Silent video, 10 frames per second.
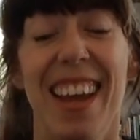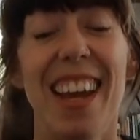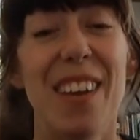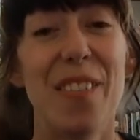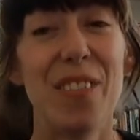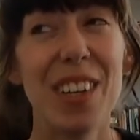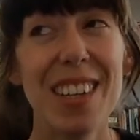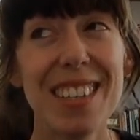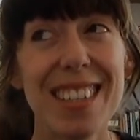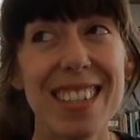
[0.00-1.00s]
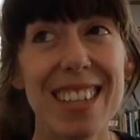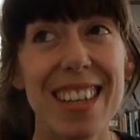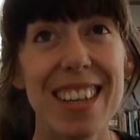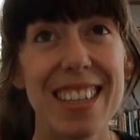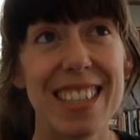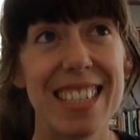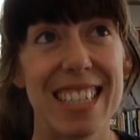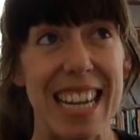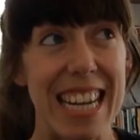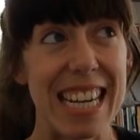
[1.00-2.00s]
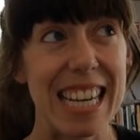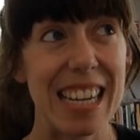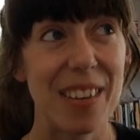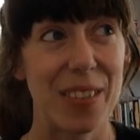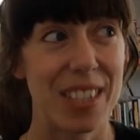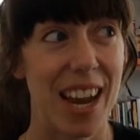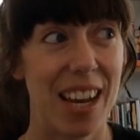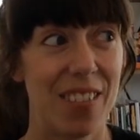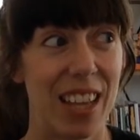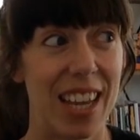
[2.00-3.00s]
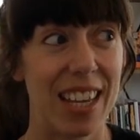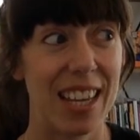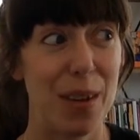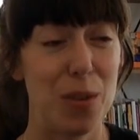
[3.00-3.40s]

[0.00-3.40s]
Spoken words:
And at first, the standing was kind of like he